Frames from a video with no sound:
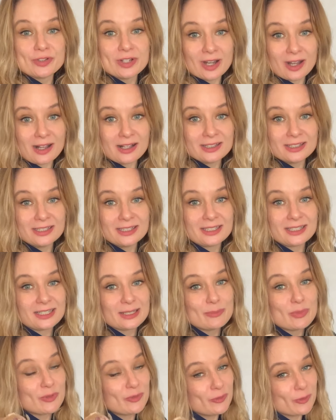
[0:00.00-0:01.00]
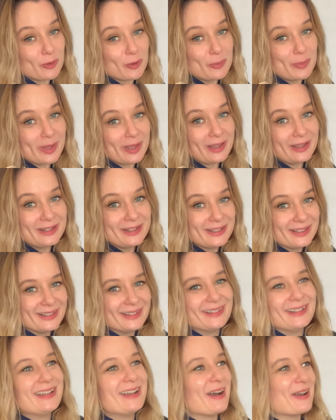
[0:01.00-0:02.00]
garlic before bed.
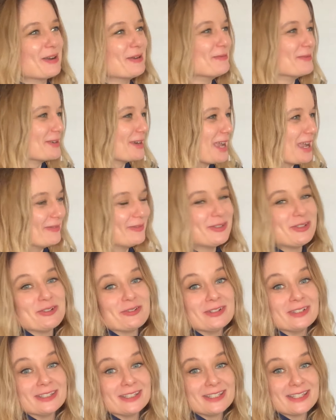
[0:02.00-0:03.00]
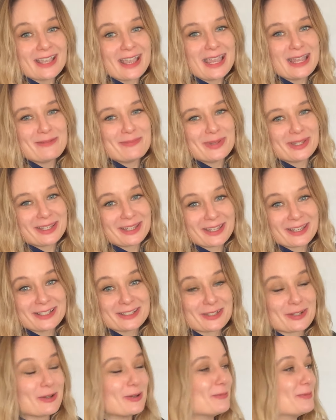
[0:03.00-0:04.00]
I don't want to have it during the day because
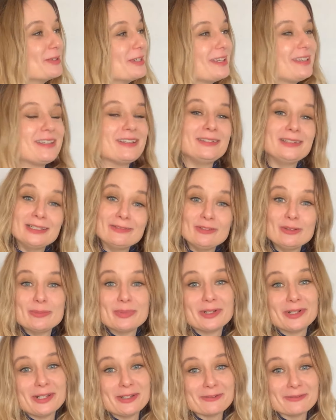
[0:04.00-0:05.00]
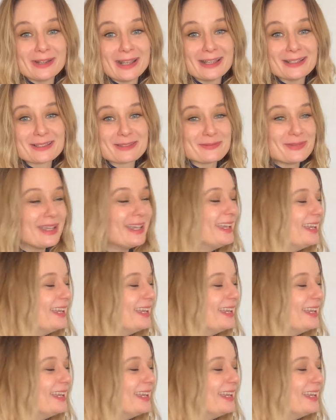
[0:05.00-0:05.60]
I don't want to kill everybody around me.